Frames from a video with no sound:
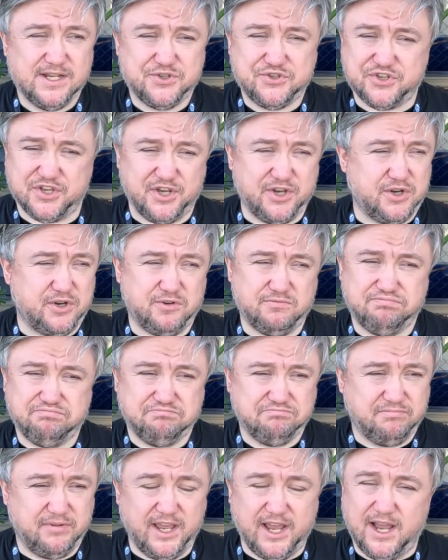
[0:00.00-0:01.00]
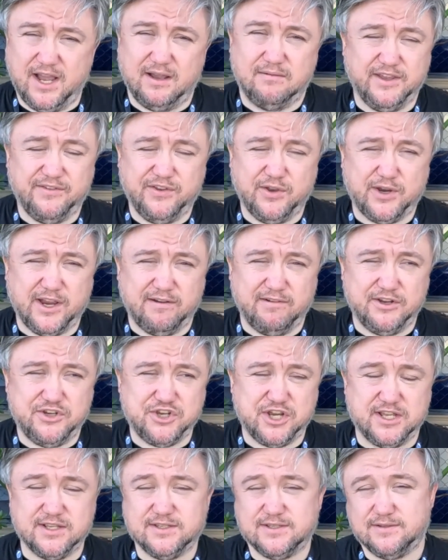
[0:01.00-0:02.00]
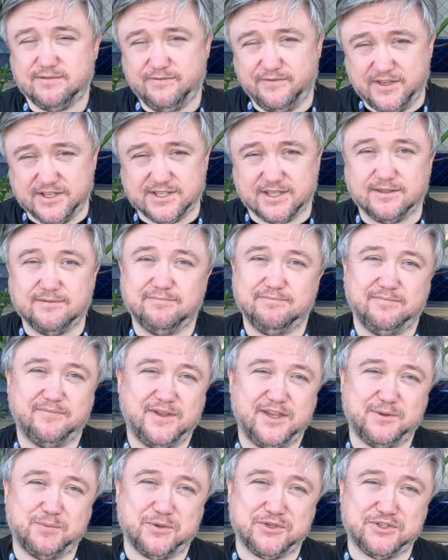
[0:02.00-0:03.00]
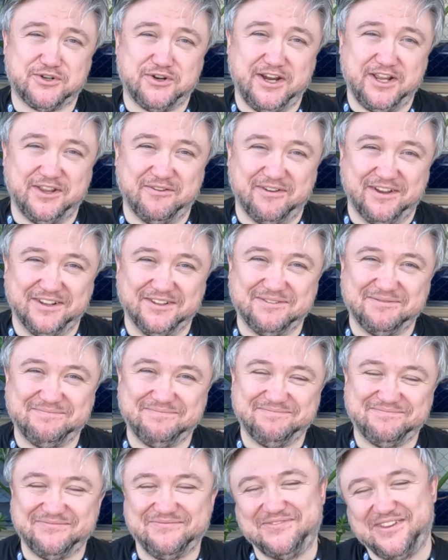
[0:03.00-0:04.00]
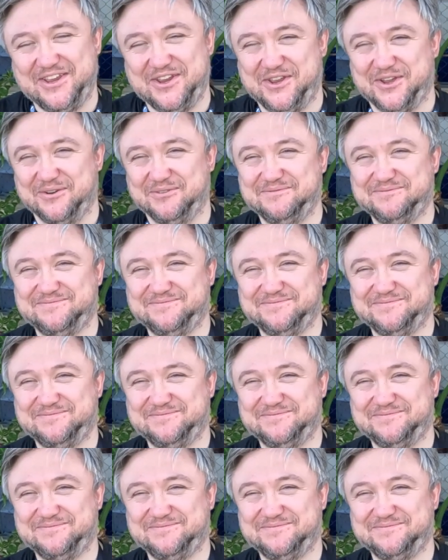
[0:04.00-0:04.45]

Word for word: So yeah, if you have a chance, visit. It was a great event. Thank you.